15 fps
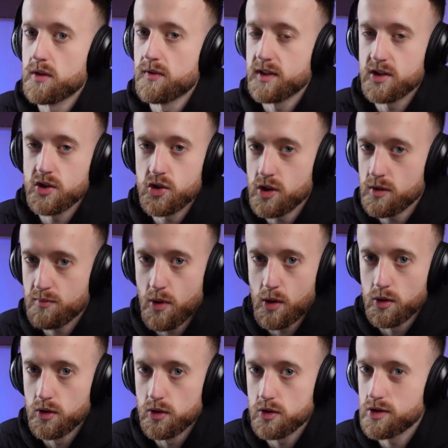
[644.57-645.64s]
If it's a shit
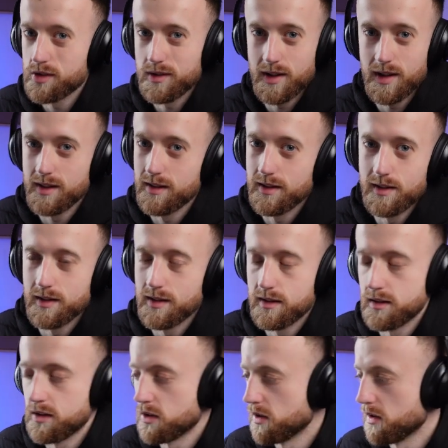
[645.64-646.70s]
product, then
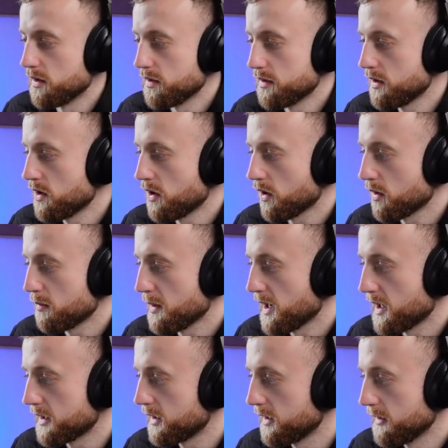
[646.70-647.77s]
you're not going to be
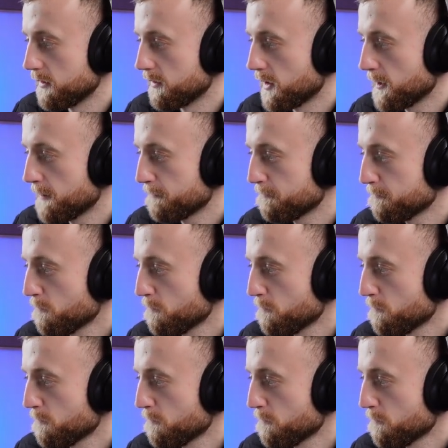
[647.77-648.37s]
liking it, right?